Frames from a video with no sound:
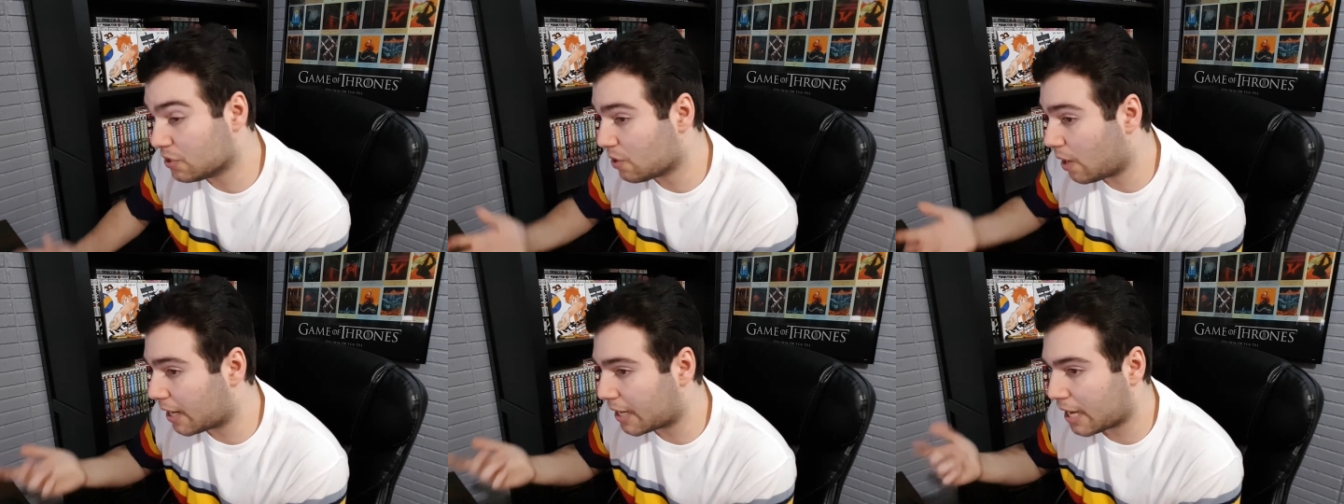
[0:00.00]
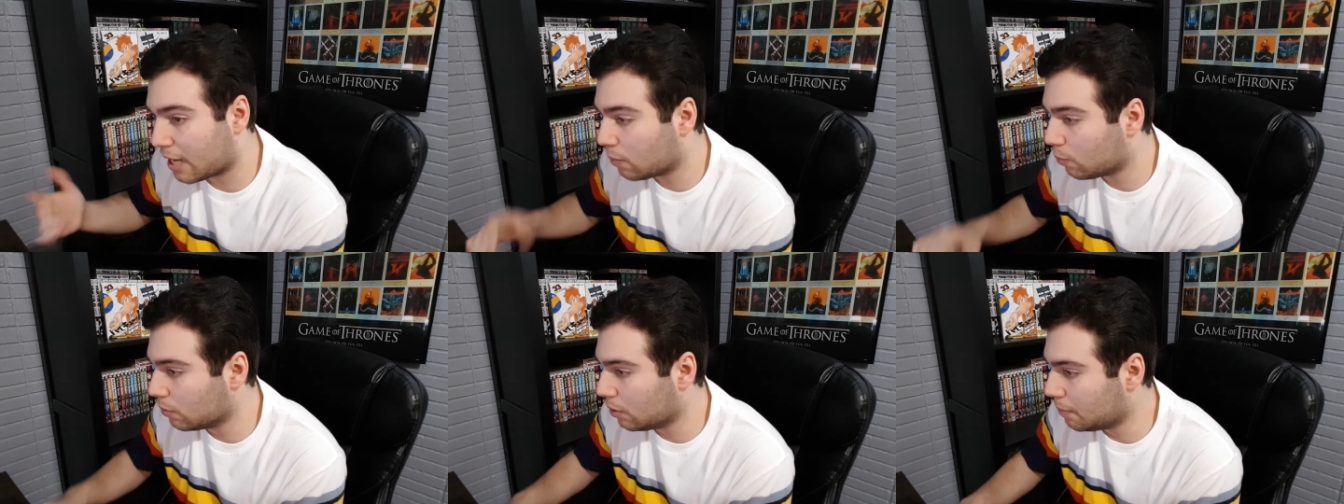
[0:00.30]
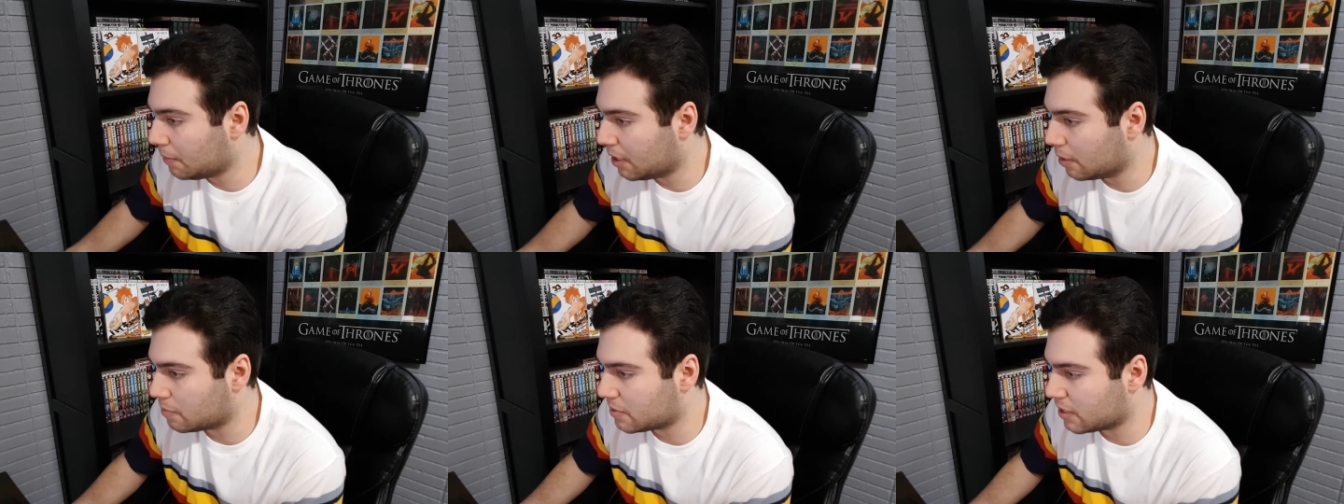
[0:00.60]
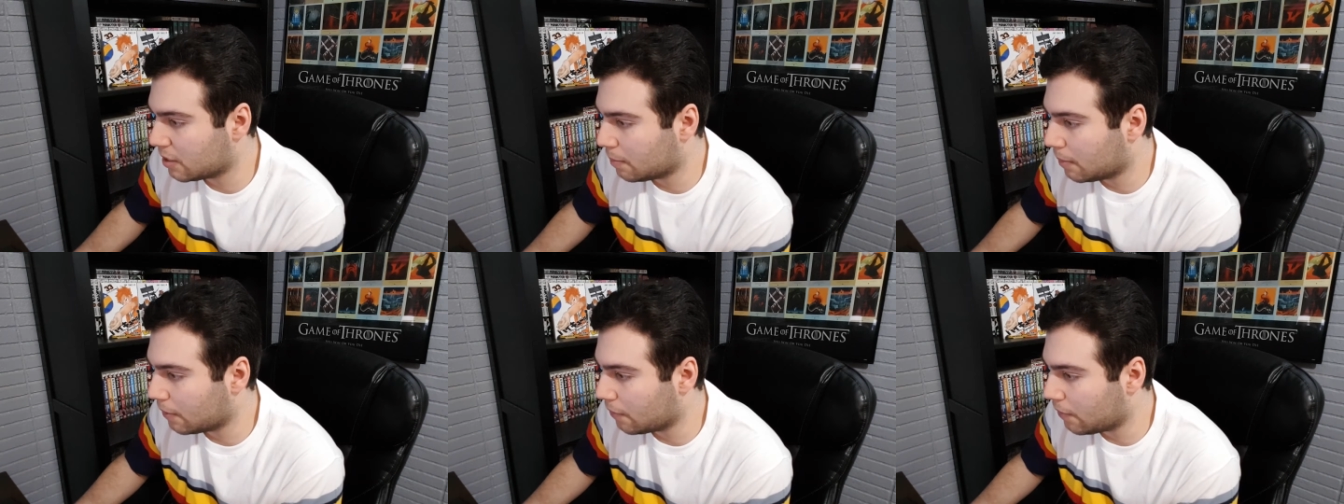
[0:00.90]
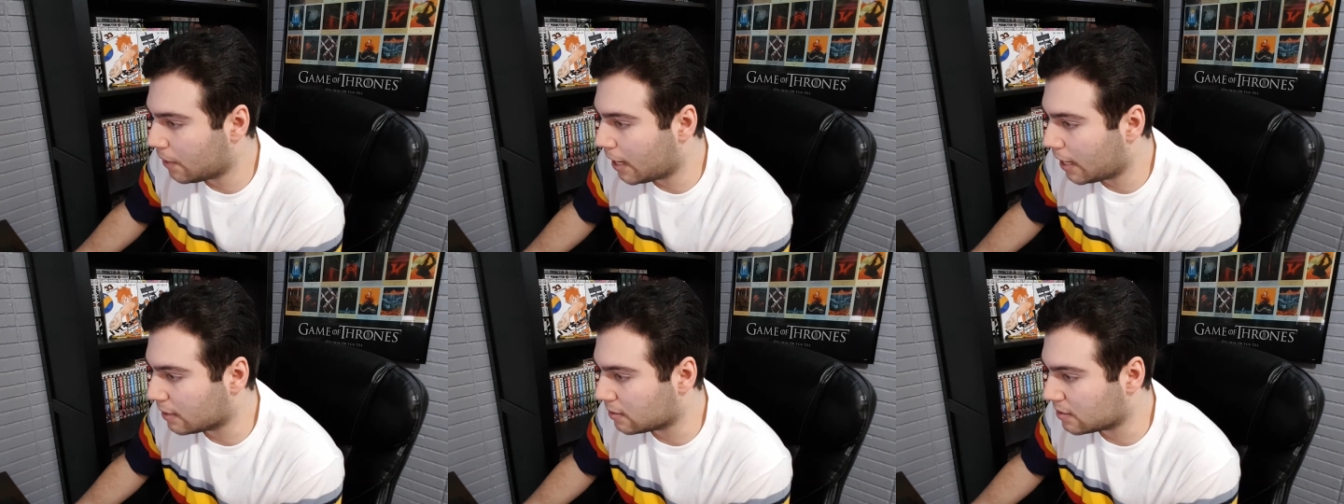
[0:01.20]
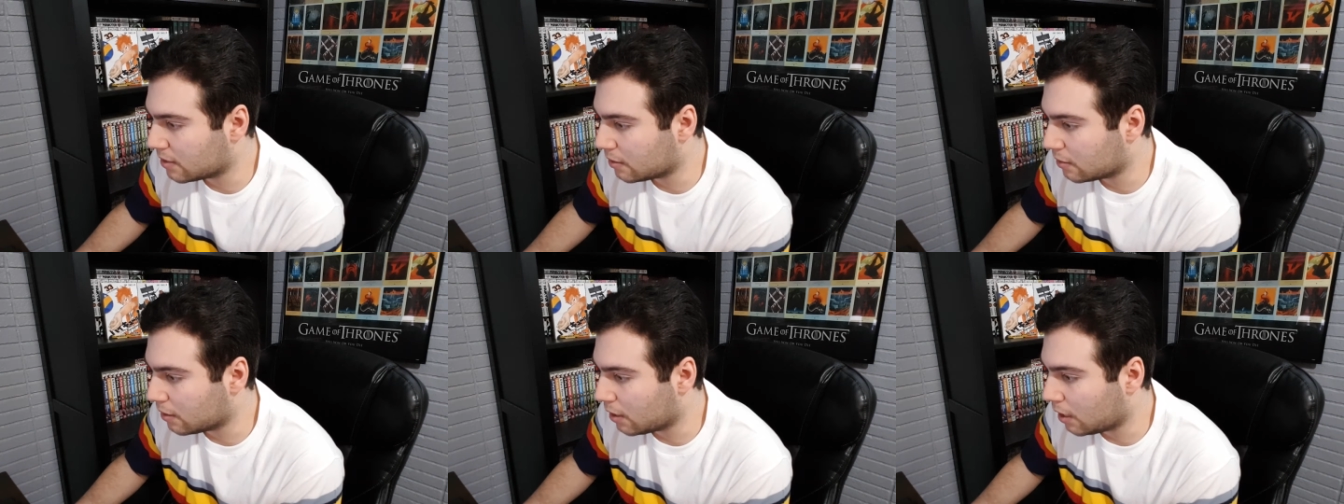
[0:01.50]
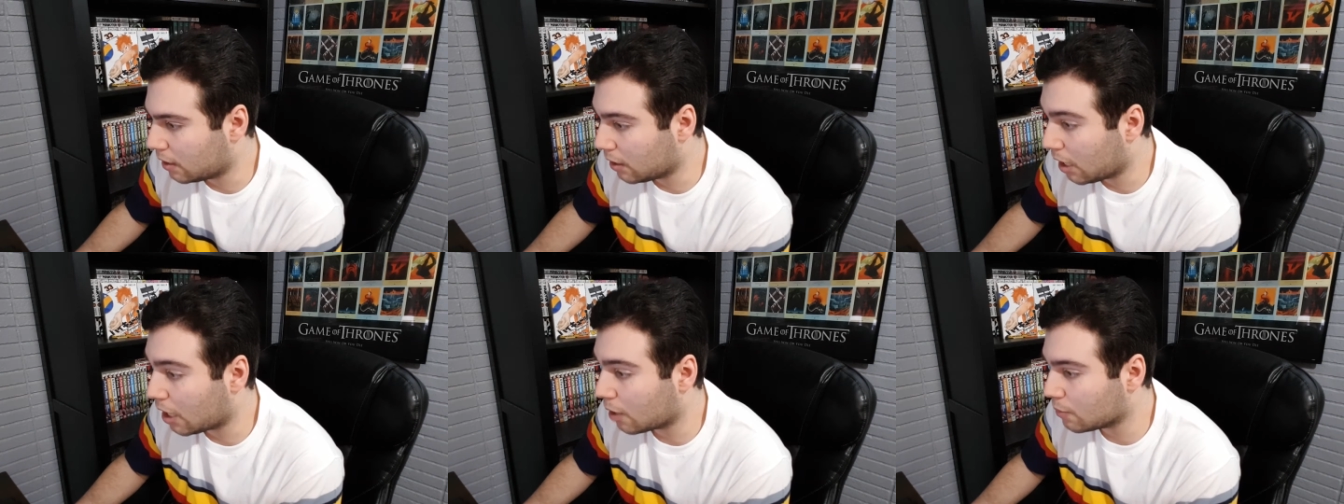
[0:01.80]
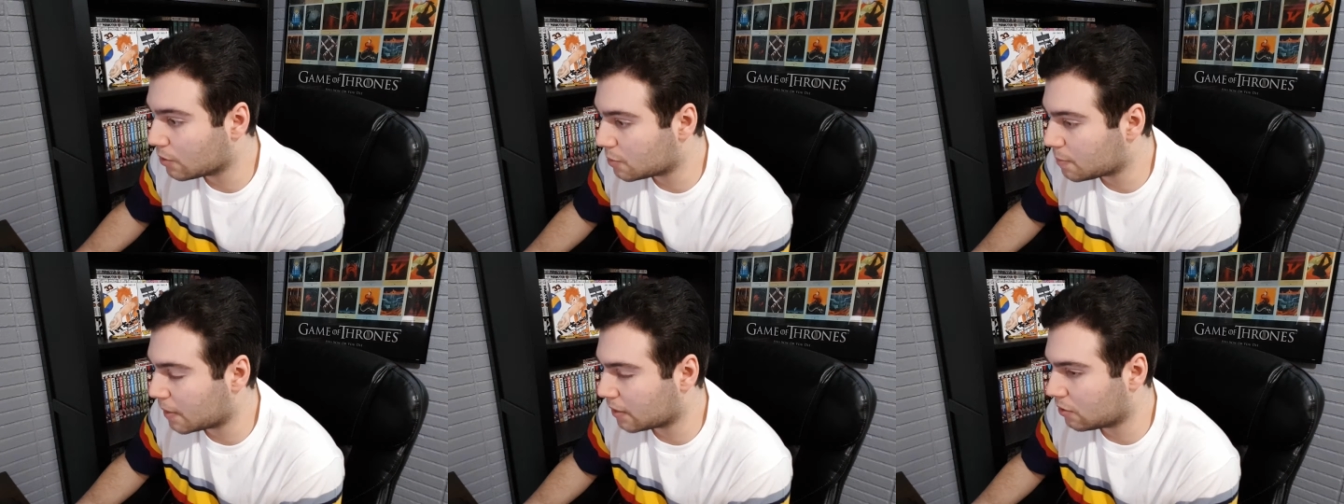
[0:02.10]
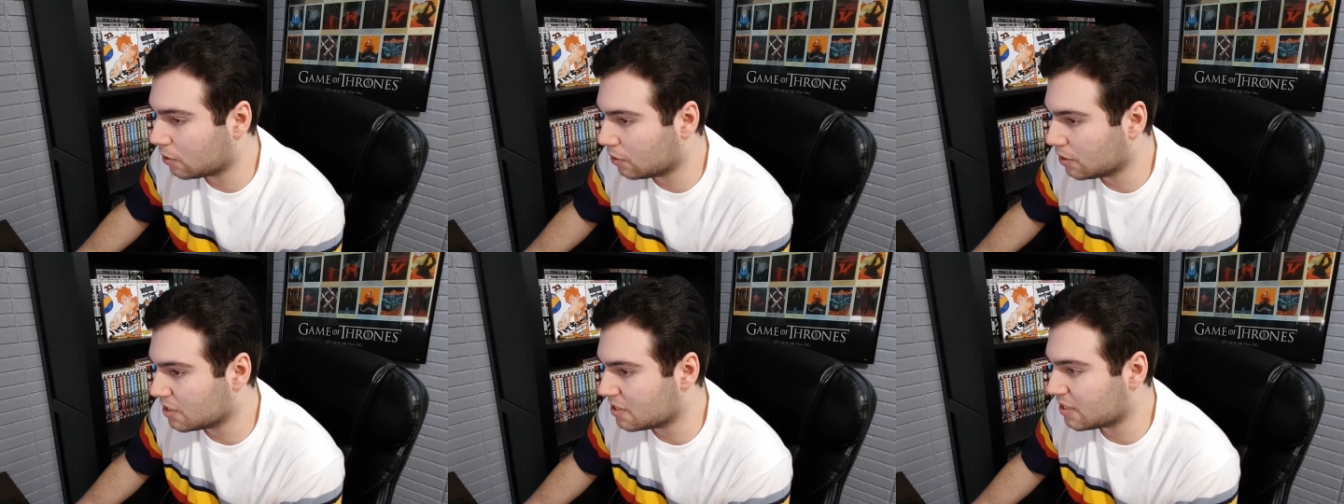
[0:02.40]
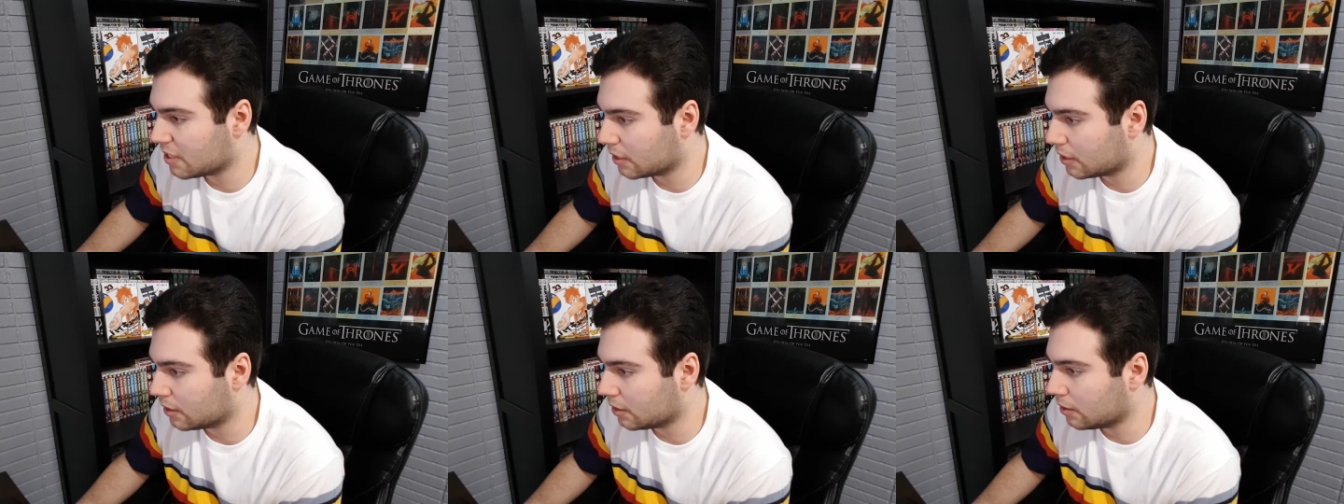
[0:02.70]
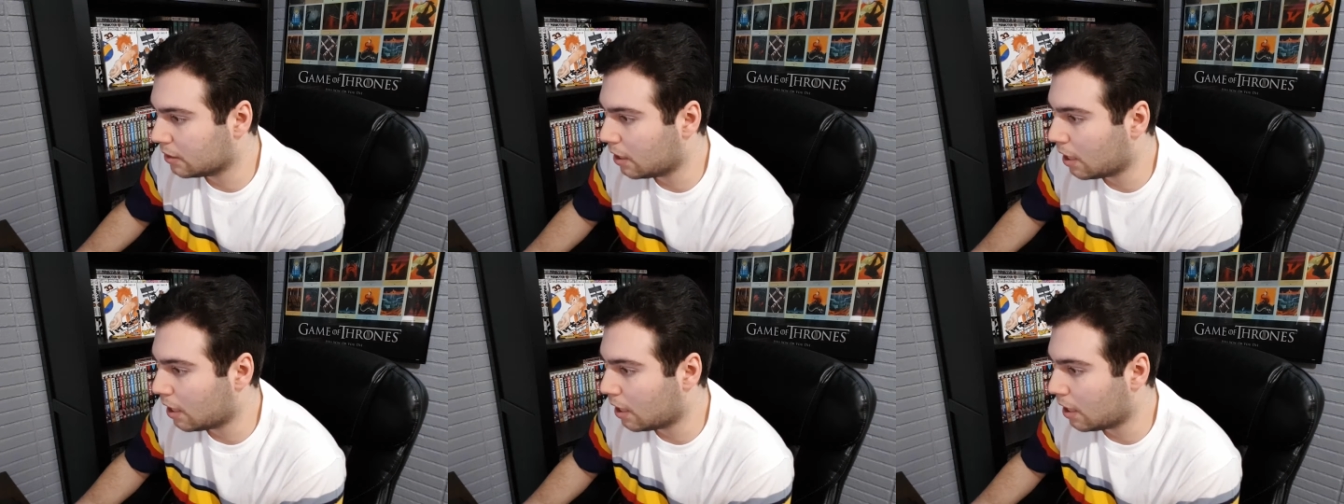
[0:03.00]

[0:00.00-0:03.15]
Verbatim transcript: so I can't really be upset about that. And uh, a lot of respect on the second